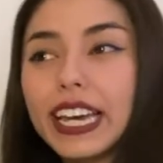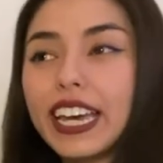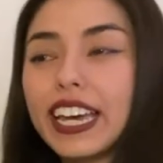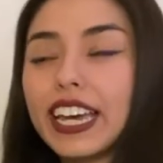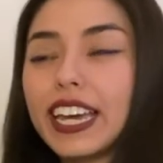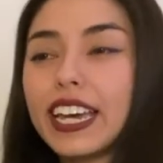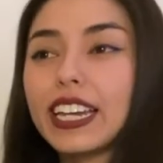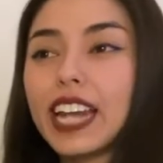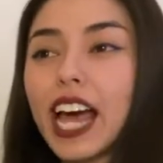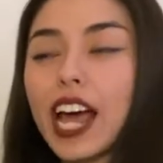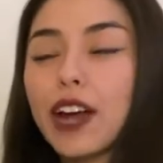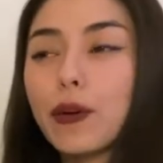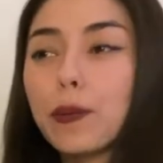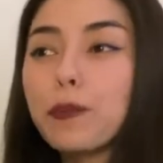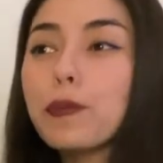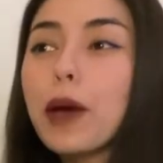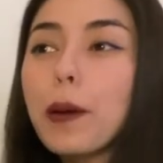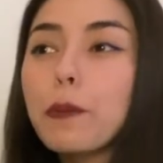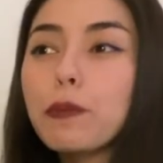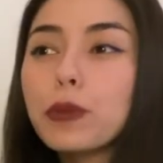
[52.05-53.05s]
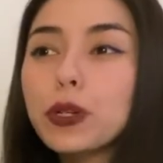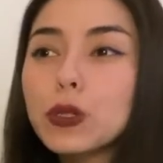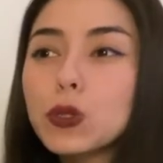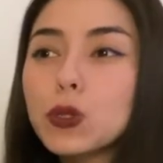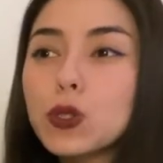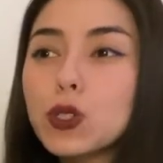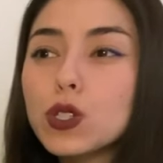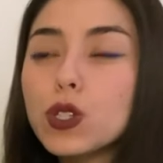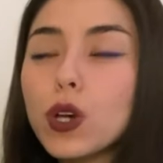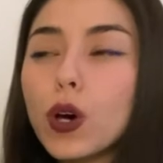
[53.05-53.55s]
and I remember
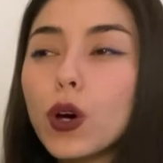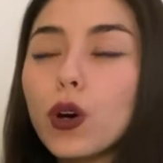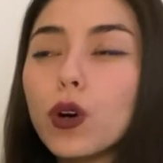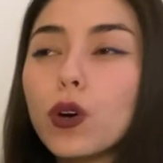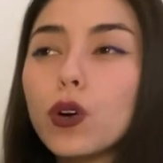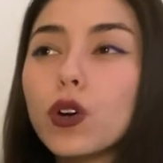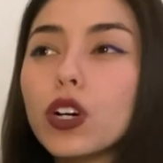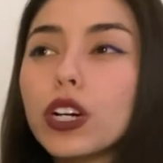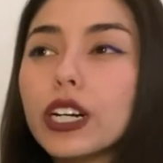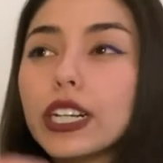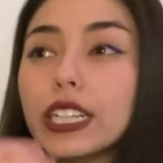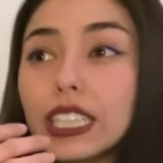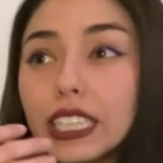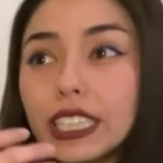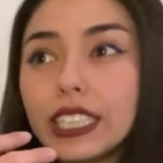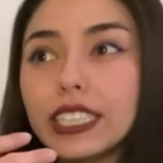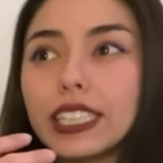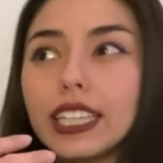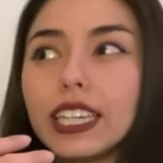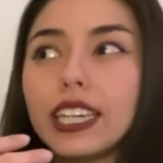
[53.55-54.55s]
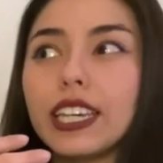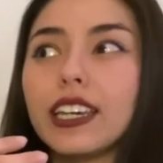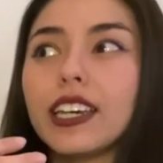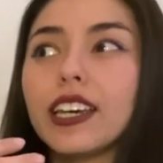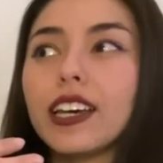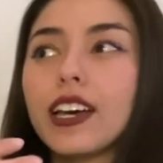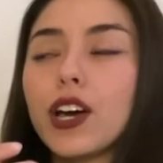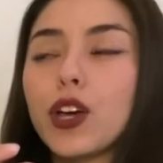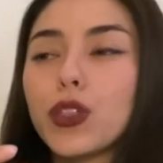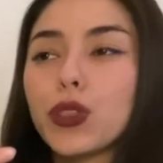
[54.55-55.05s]
so clearly
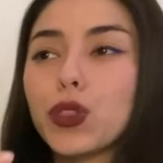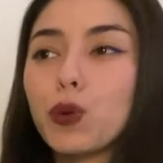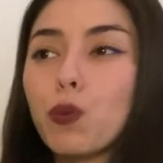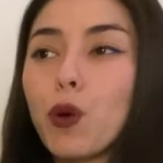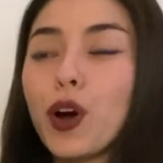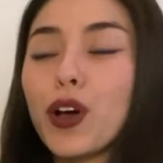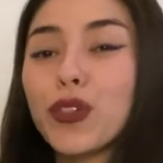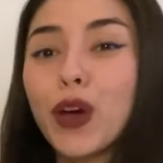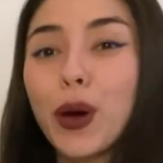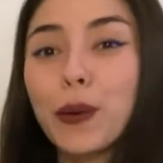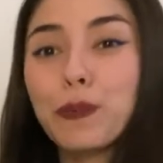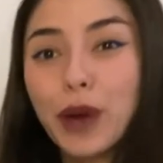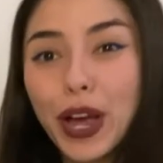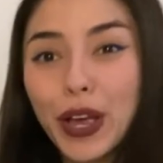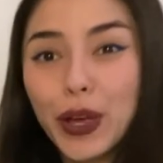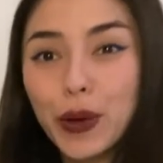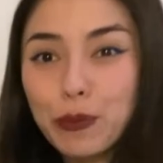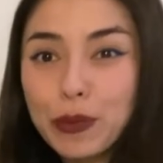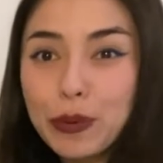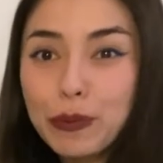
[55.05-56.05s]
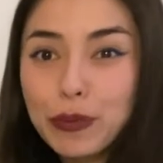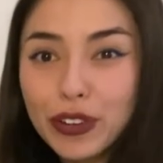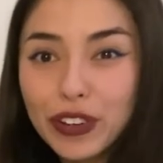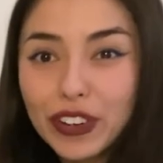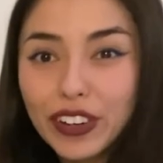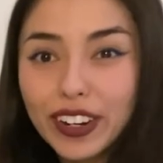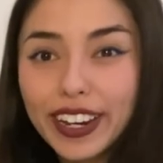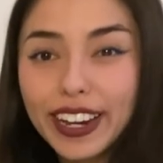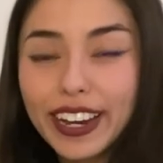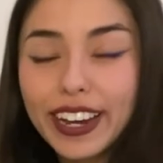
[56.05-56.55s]
the one on
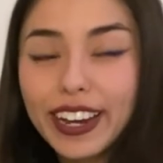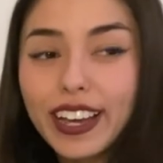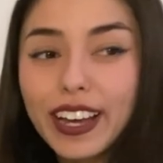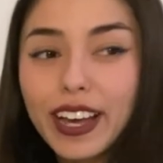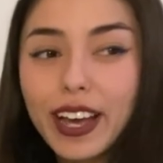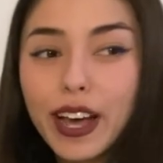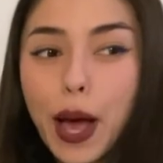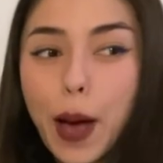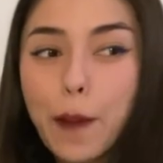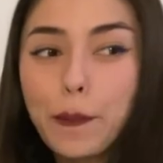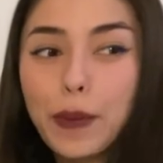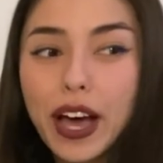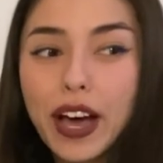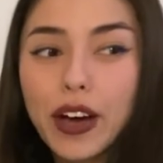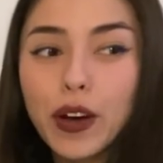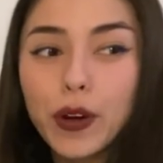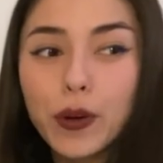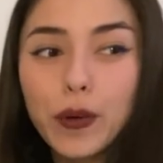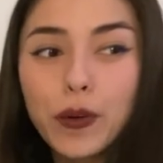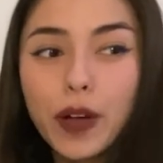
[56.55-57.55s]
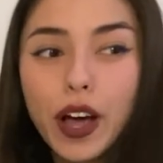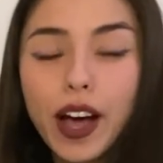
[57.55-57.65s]
biomimicry about